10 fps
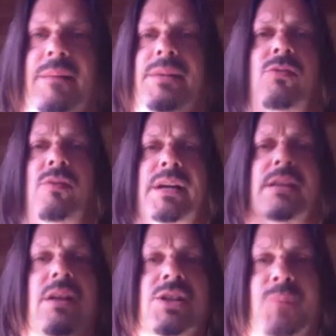I'm going to go on my
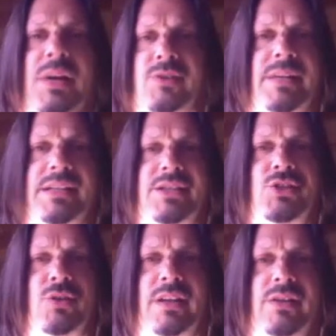lunch break, so I'm going to
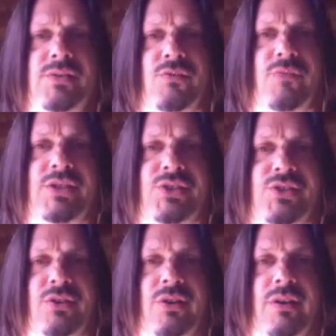teach you how to use the
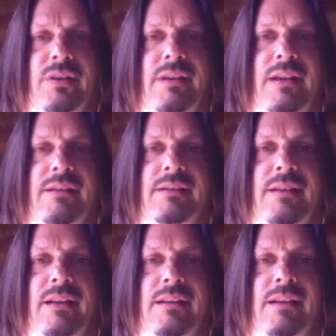register. And
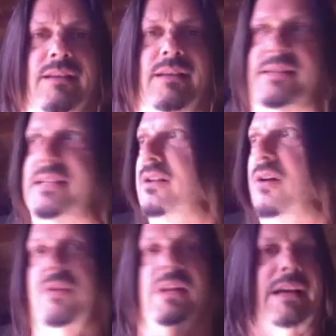then next thing you
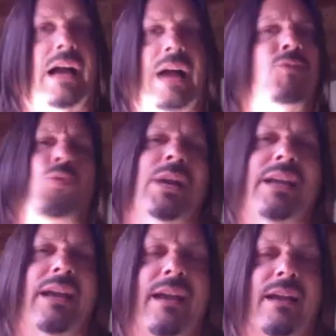know, like, I'm
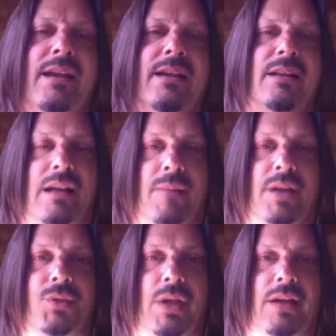quitting like a
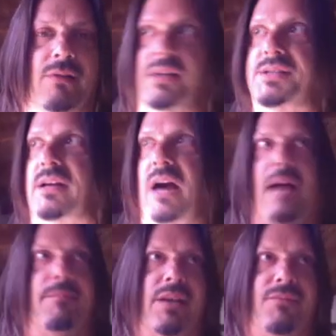month later. And it's like,
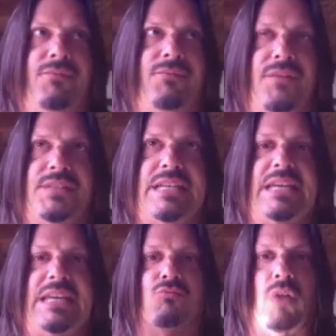I'm like
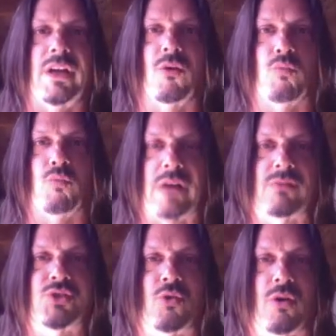15 and running a
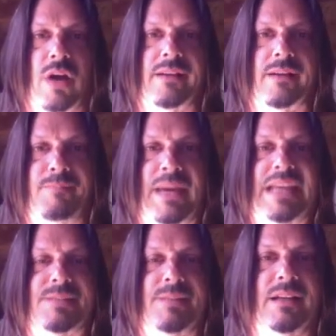record store in the
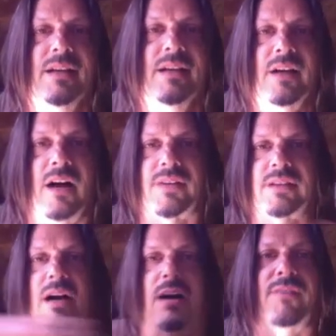basement of
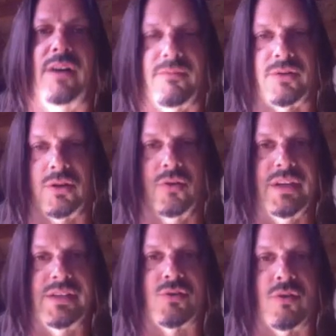a
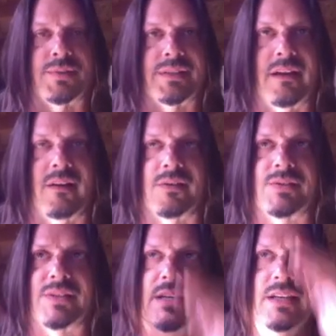clothing store
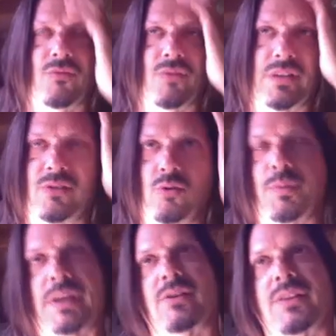upstairs. Really cool
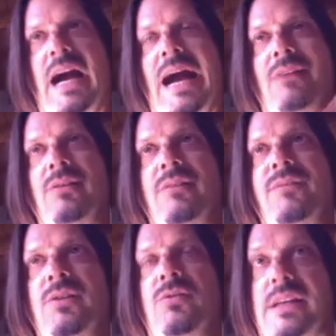place called the Isle
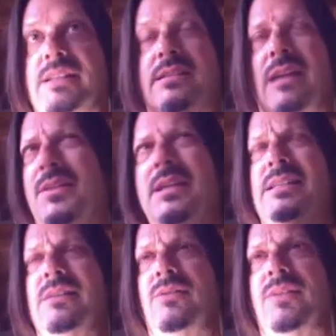of You that's, I think,
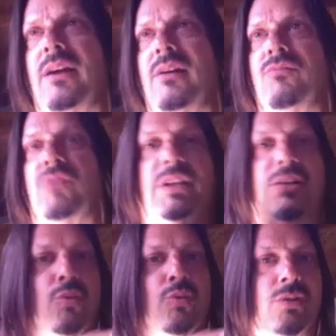still there, and
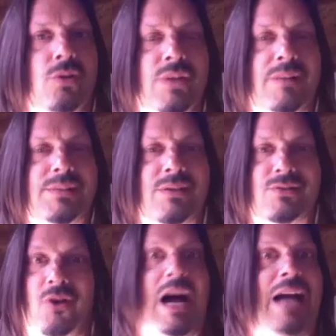really cool clothing
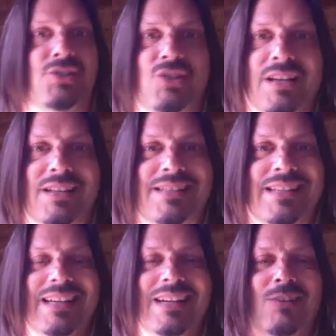upstairs, all hot
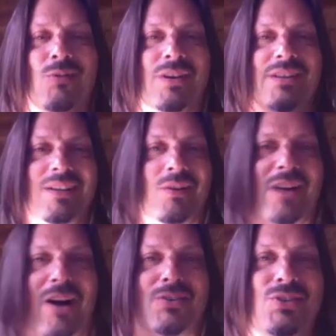chicks who are, you know,
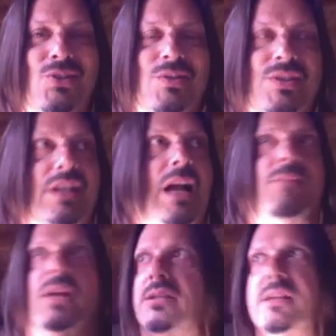college students. And
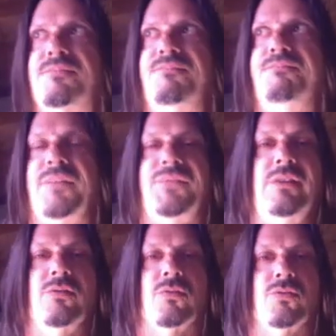I'm like this
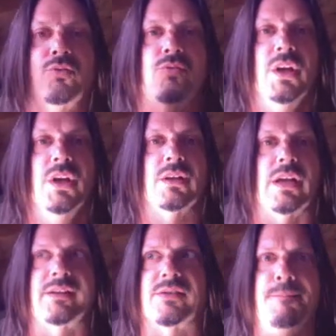15-year-old dude.
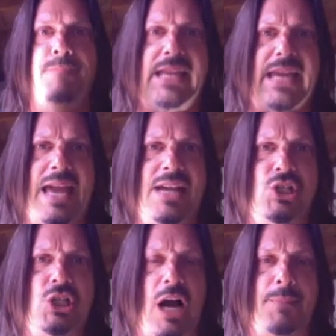Like, there's a mini head
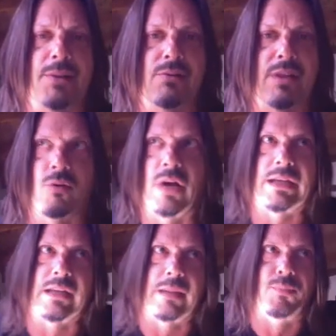shop under there where I
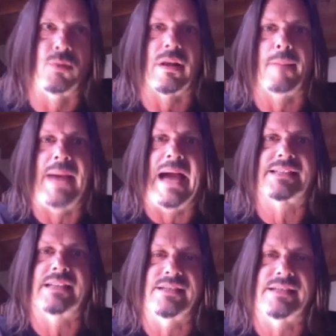can like pull out a
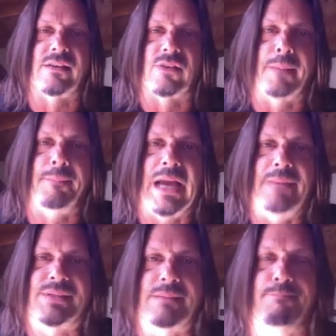basket and sell like
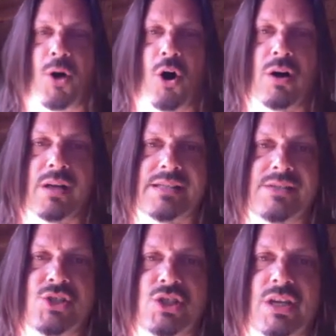pipes and bongs
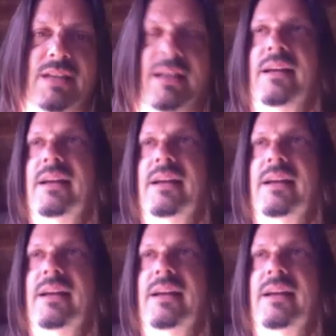and shit.